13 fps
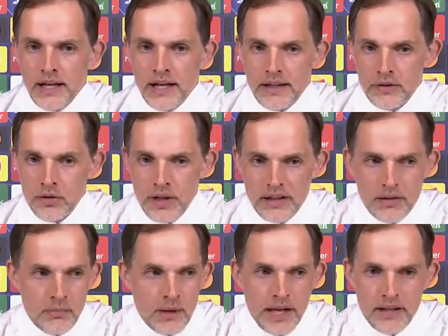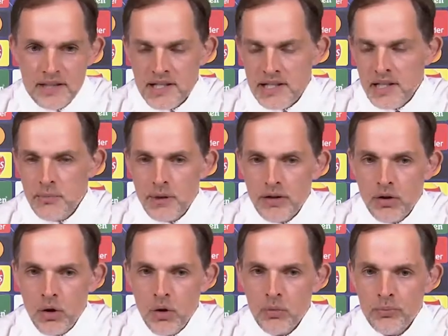and to let the players sleep at
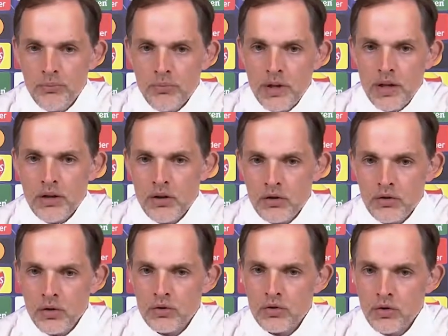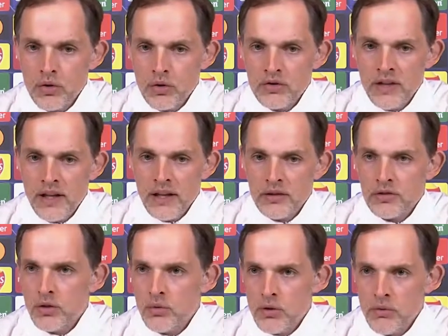home and not go to the hotel.
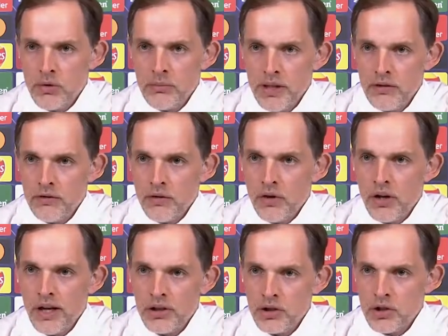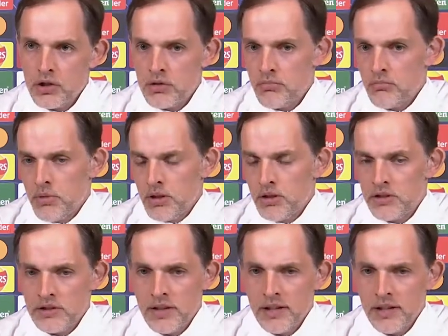So we will meet for lunch, because